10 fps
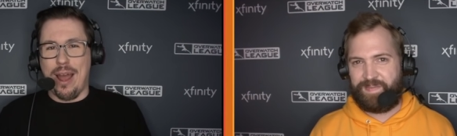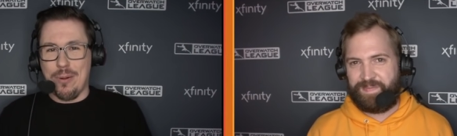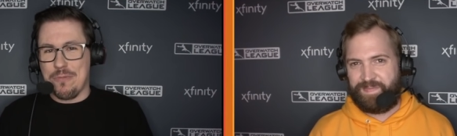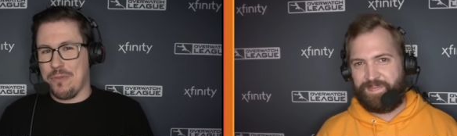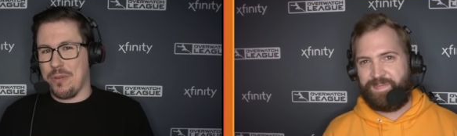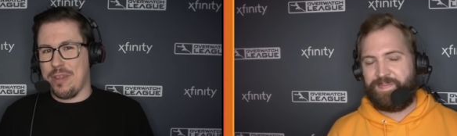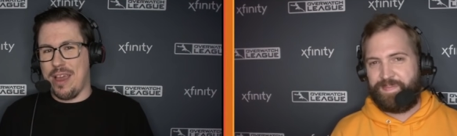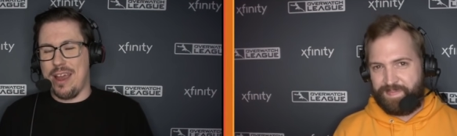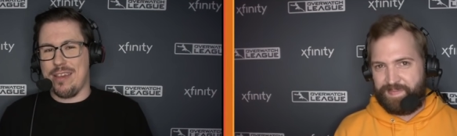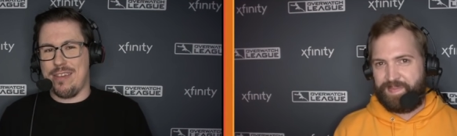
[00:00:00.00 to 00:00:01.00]
Speaker 1: round for the
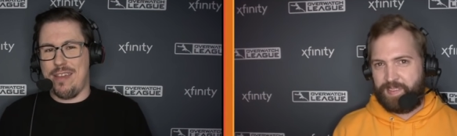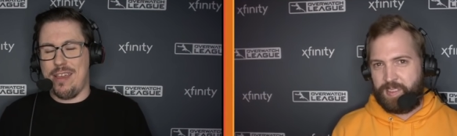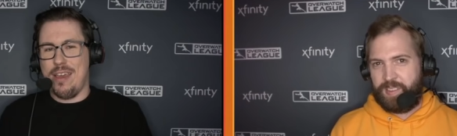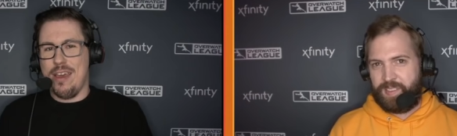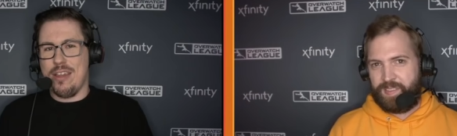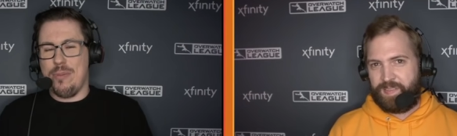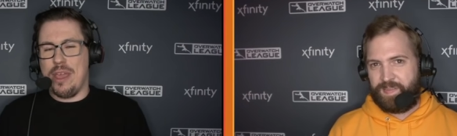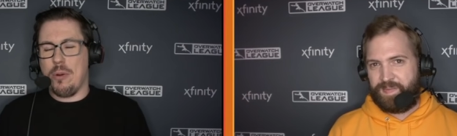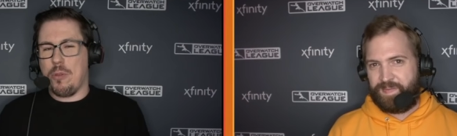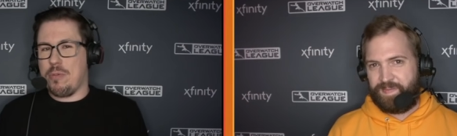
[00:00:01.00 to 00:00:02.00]
Dynasty to
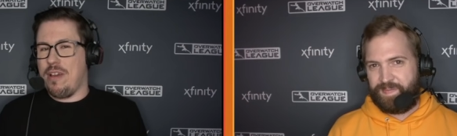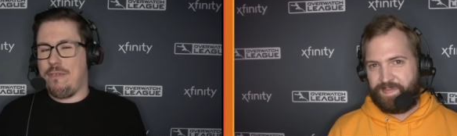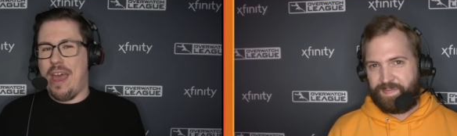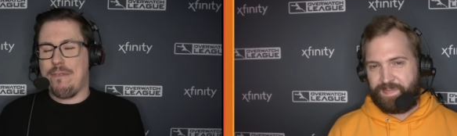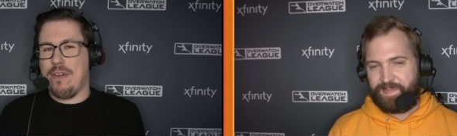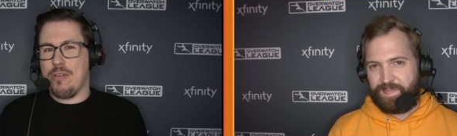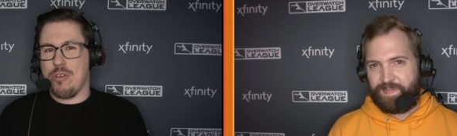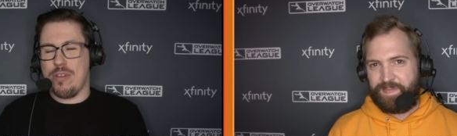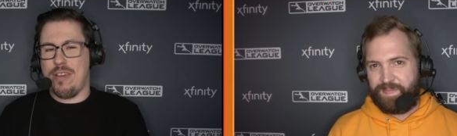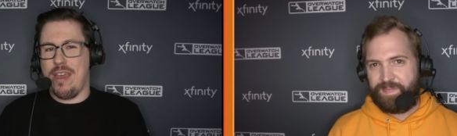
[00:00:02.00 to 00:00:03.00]
begin with, or tough half, I
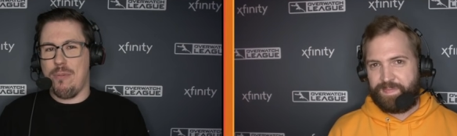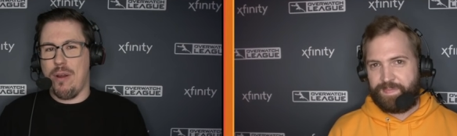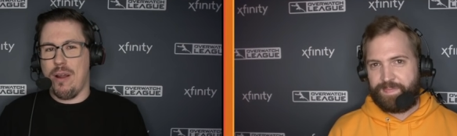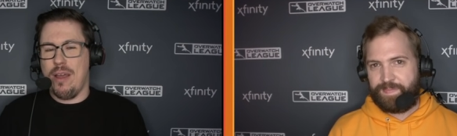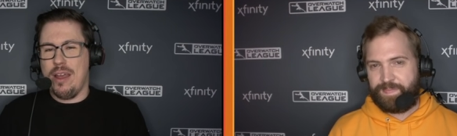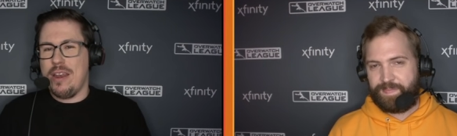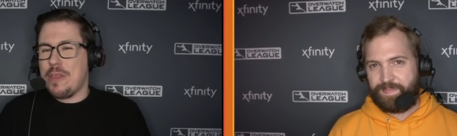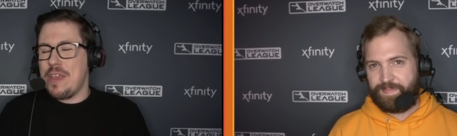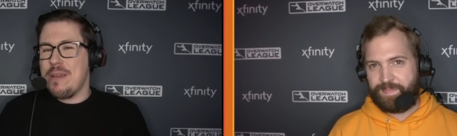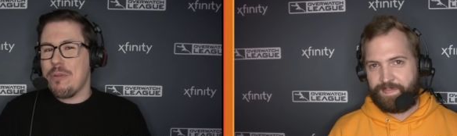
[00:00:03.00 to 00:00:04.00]
should say, where
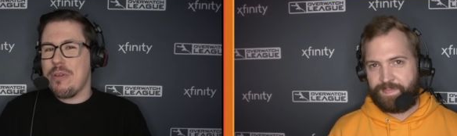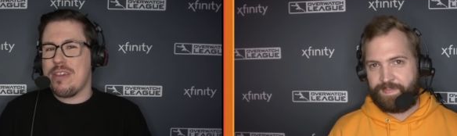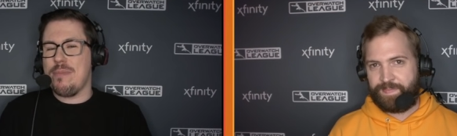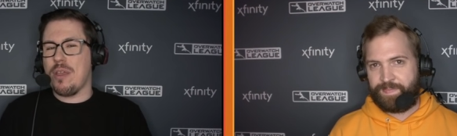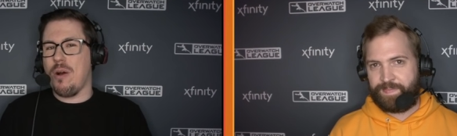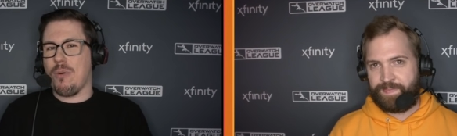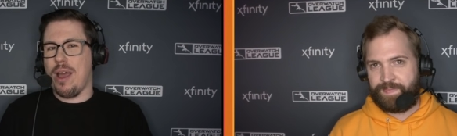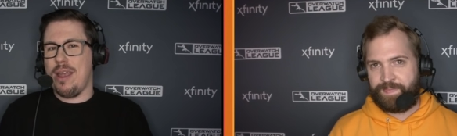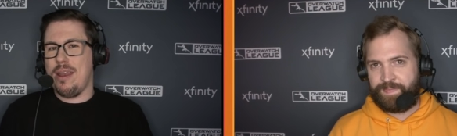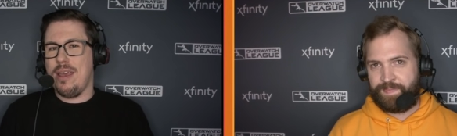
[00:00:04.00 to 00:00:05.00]
nothing really seemed to go
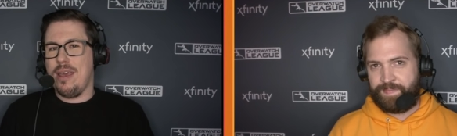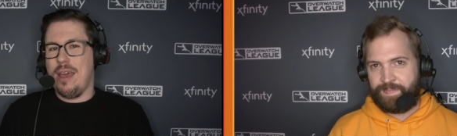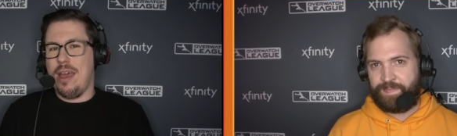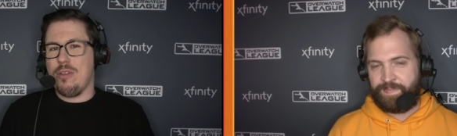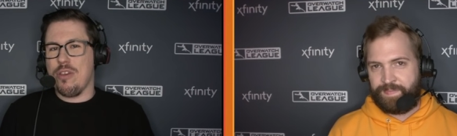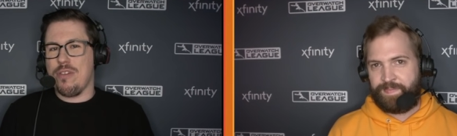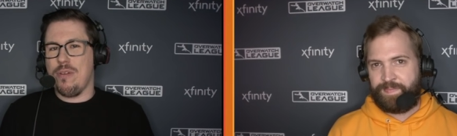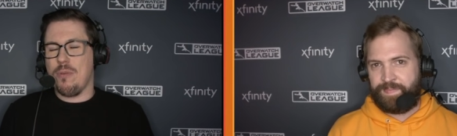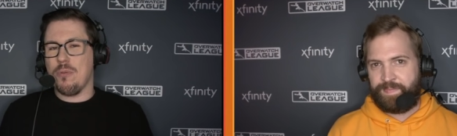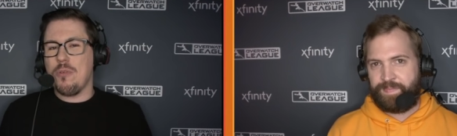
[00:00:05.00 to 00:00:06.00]
right, and just
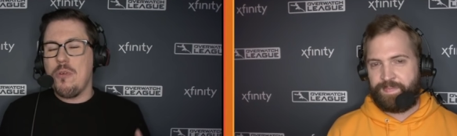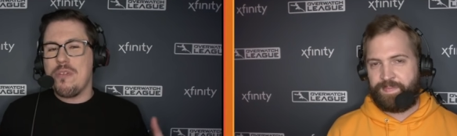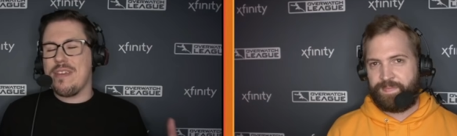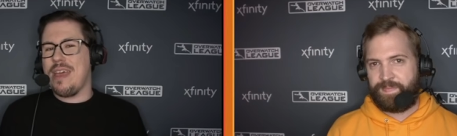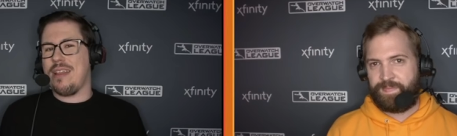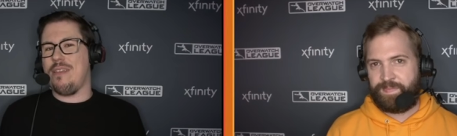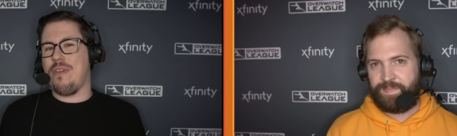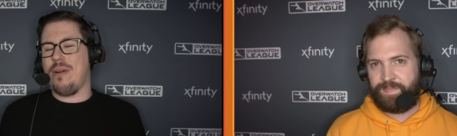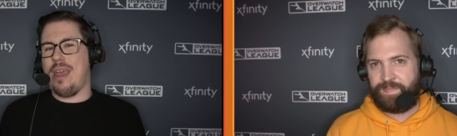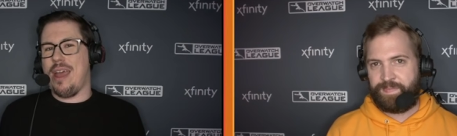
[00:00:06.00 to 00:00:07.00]
losing that at the
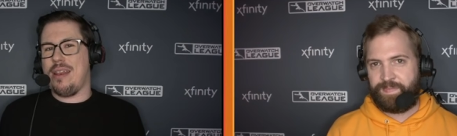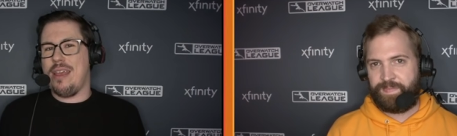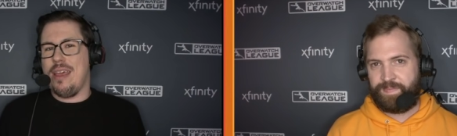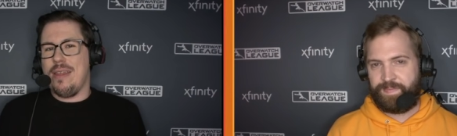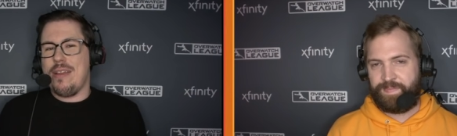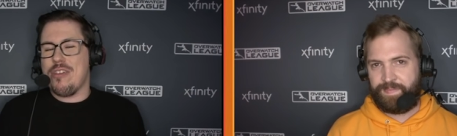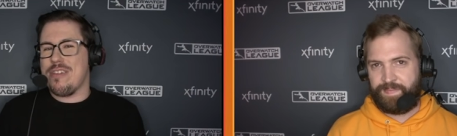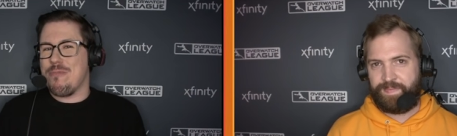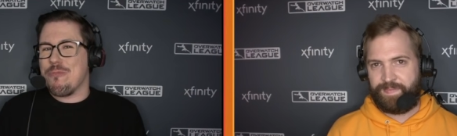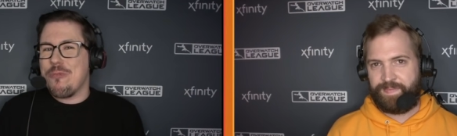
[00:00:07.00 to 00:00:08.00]
very end, that
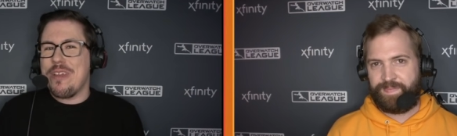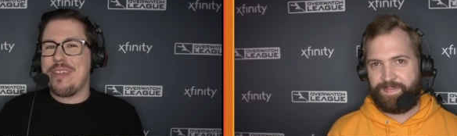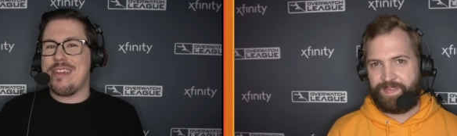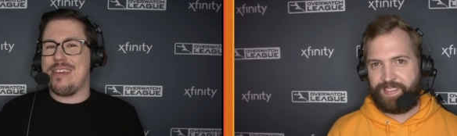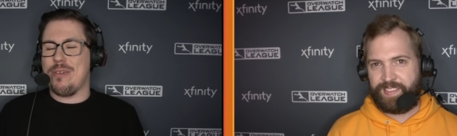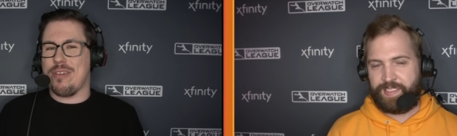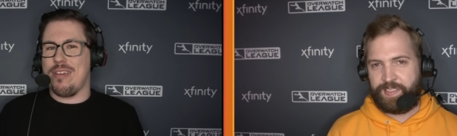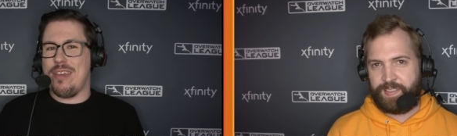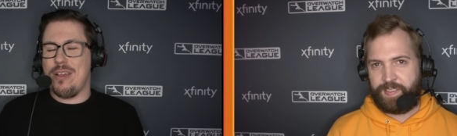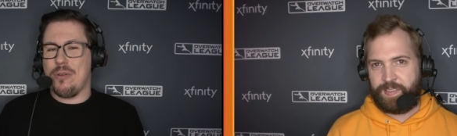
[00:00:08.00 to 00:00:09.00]
just really seals the
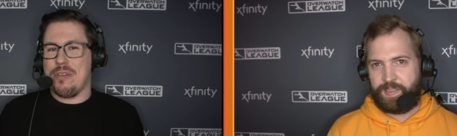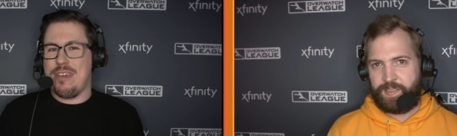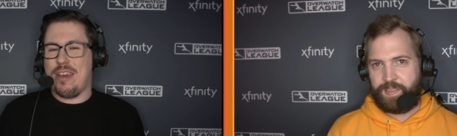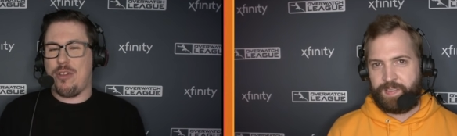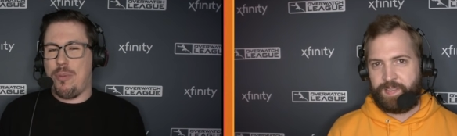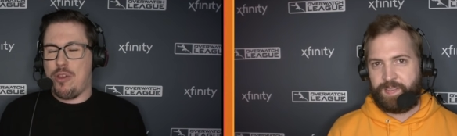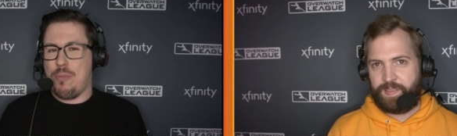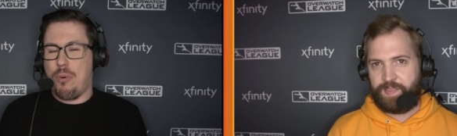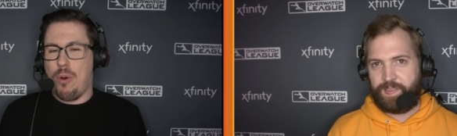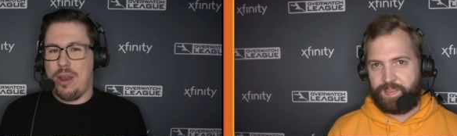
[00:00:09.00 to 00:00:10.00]
deal and is the
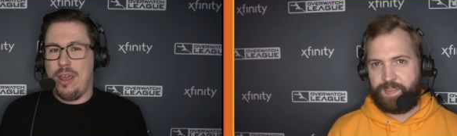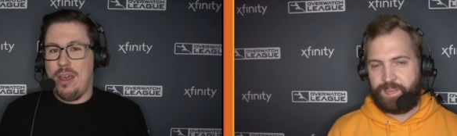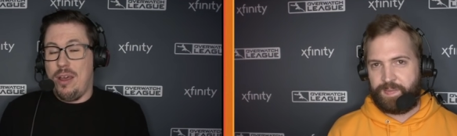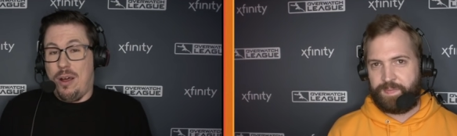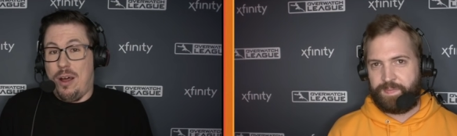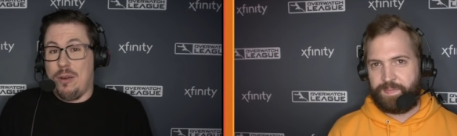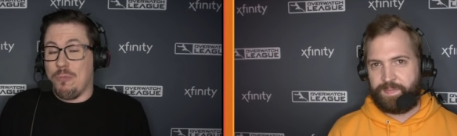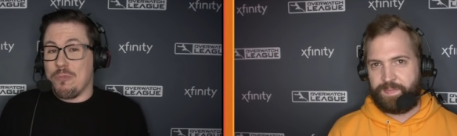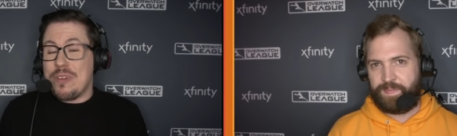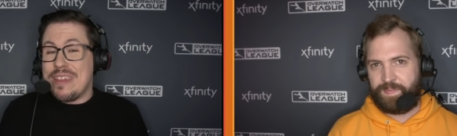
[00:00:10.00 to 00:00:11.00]
exclamation point on
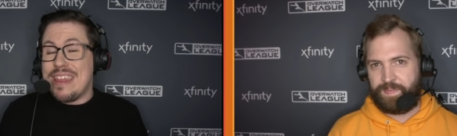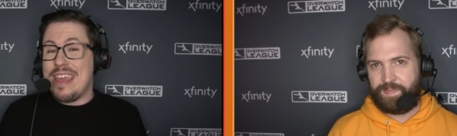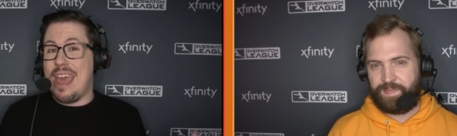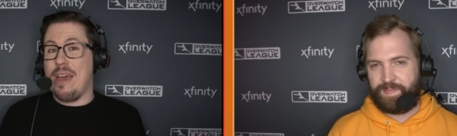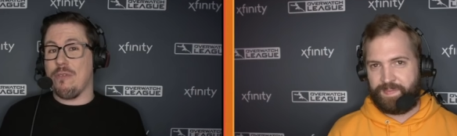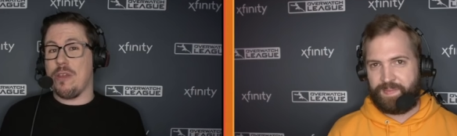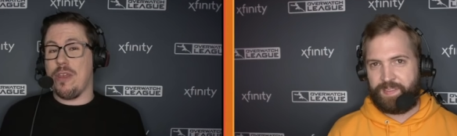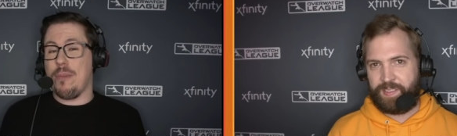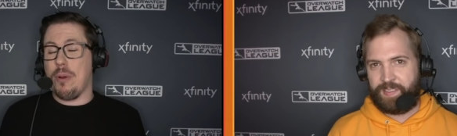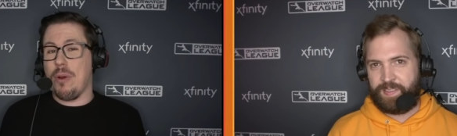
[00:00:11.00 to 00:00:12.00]
really
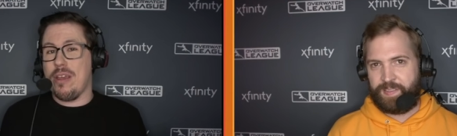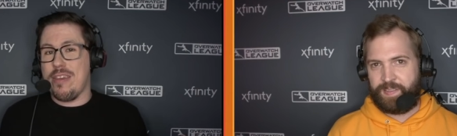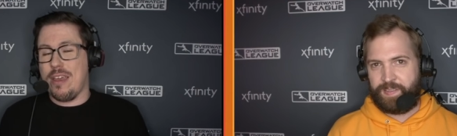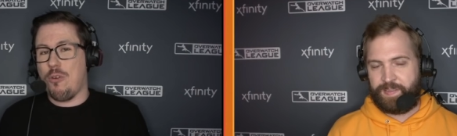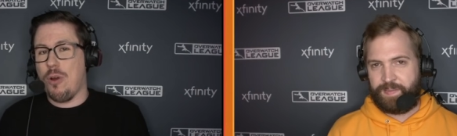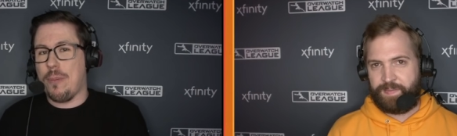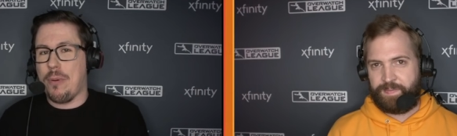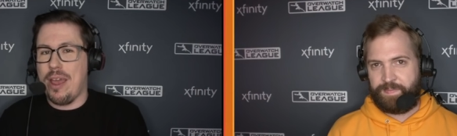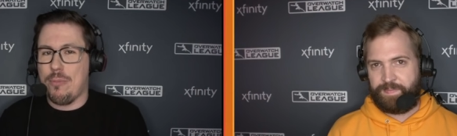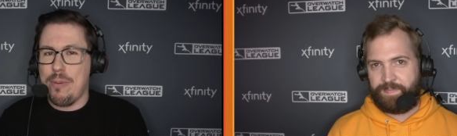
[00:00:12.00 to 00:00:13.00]
everything. But we're going to take a quick
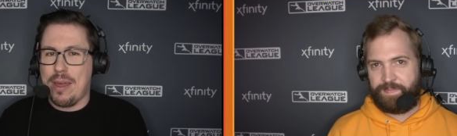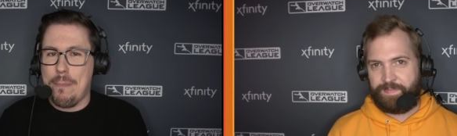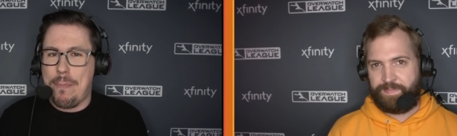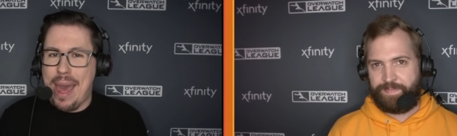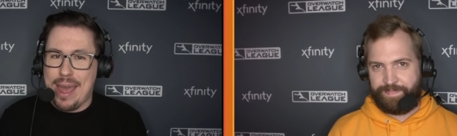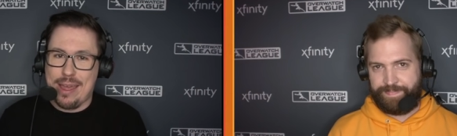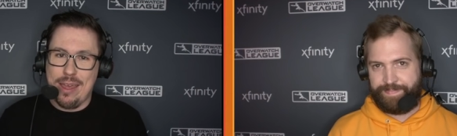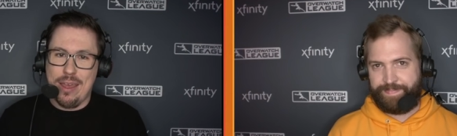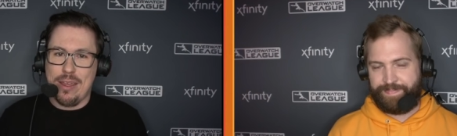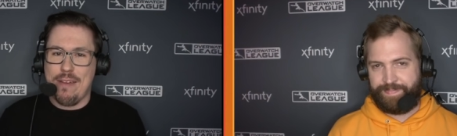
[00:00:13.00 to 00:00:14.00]
break. When we come back, going
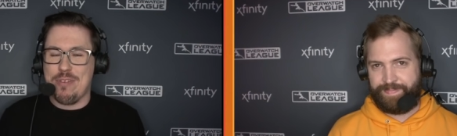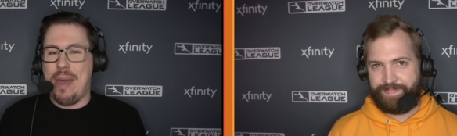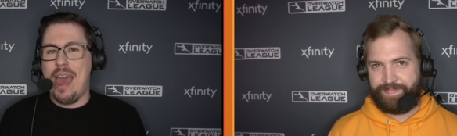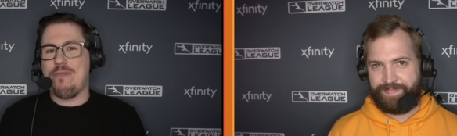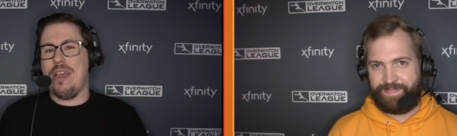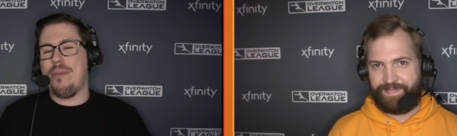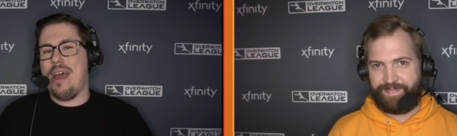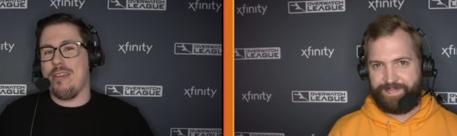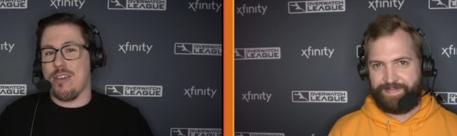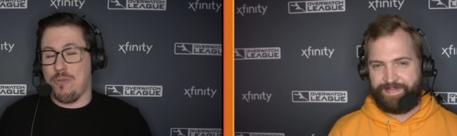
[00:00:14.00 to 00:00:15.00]
to have some halftime
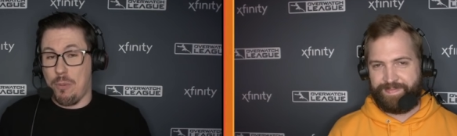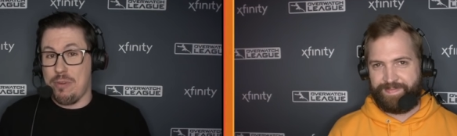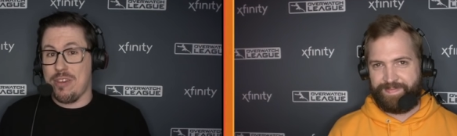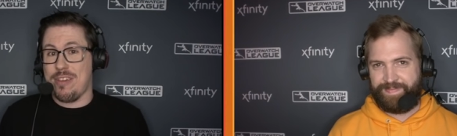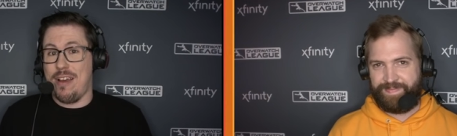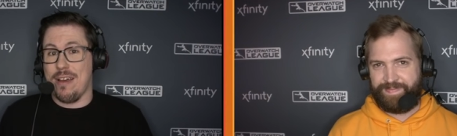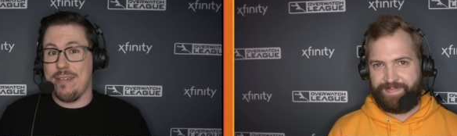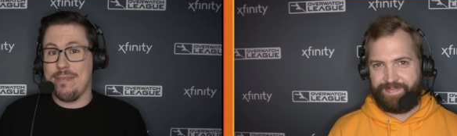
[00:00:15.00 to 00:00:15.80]
analysis for what we just saw.